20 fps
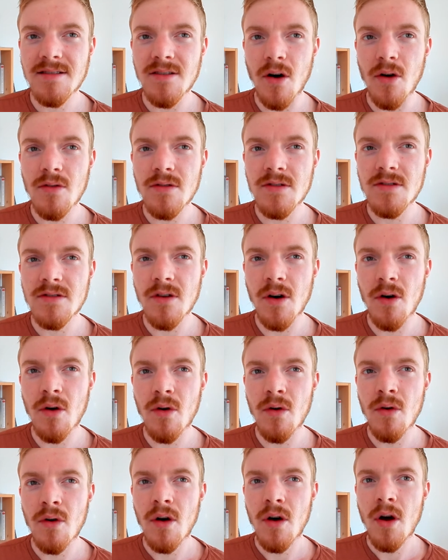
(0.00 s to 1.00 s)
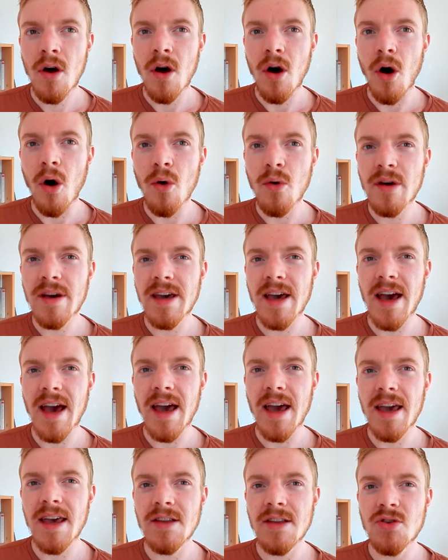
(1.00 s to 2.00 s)
also
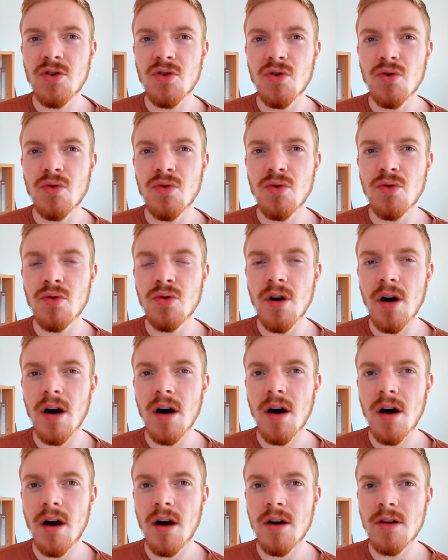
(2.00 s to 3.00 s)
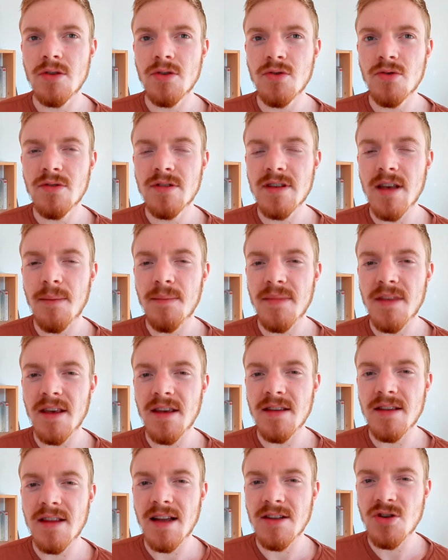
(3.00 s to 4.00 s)
okay to do
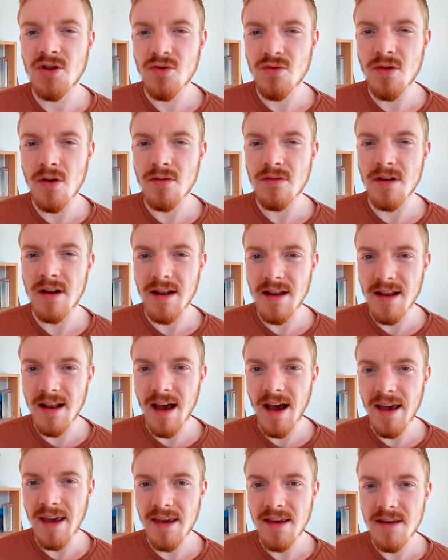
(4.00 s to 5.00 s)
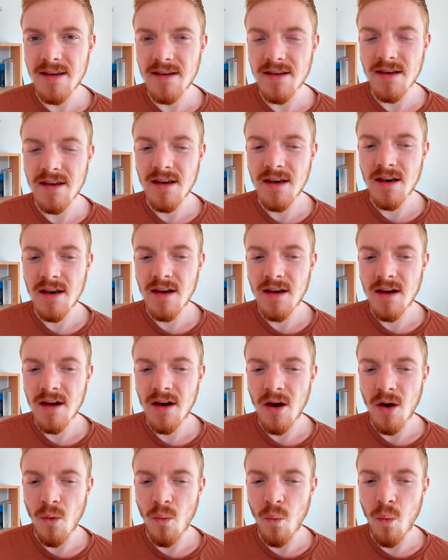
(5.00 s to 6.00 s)
something that you don't like
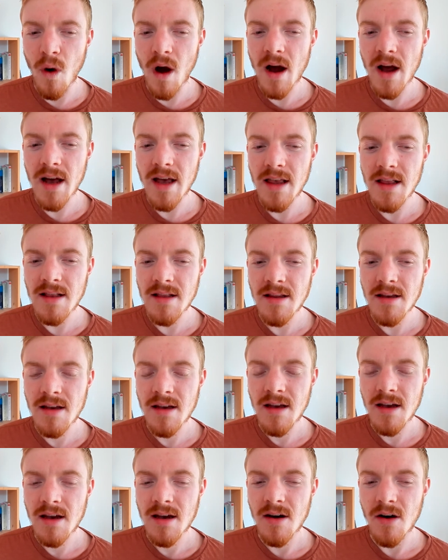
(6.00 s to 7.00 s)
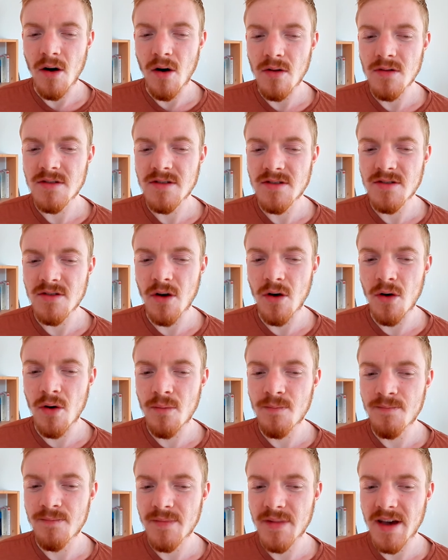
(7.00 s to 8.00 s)
while
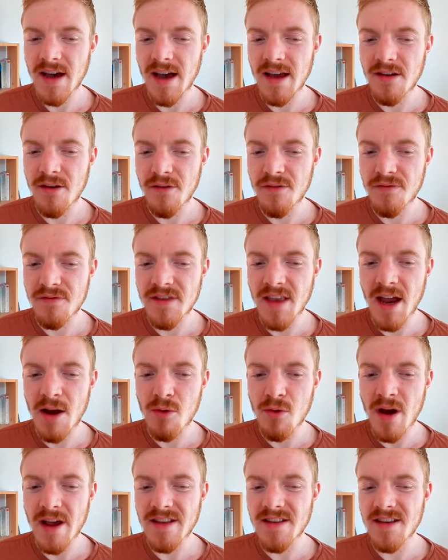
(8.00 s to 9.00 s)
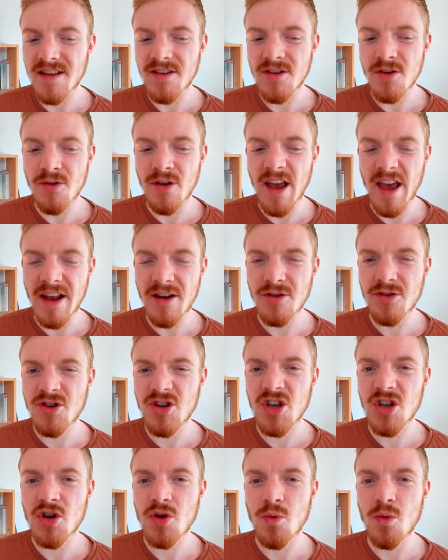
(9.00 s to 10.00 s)
also kind of directing your
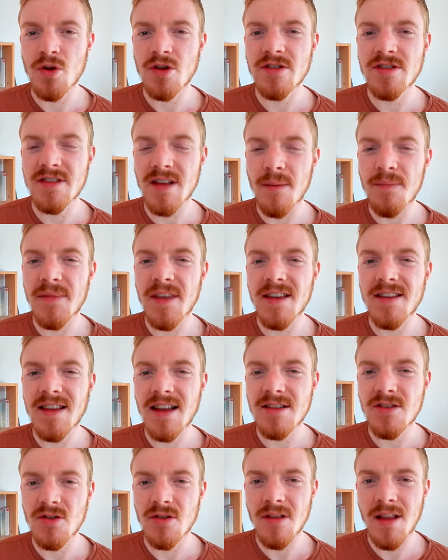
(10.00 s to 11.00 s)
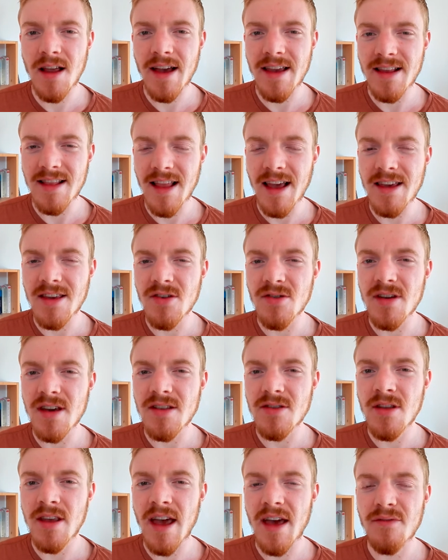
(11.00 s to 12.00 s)
energy towards something that you like. Like you
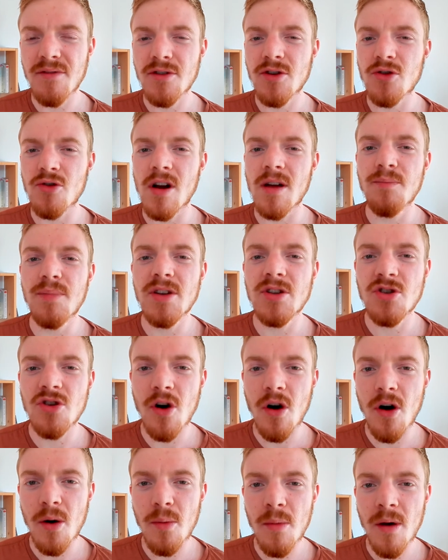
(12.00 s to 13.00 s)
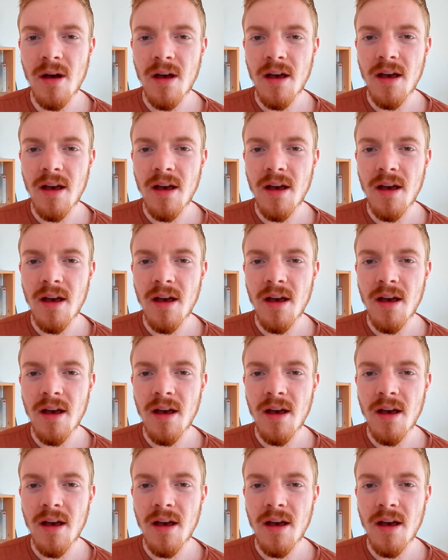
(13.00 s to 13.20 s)
can have a crappy job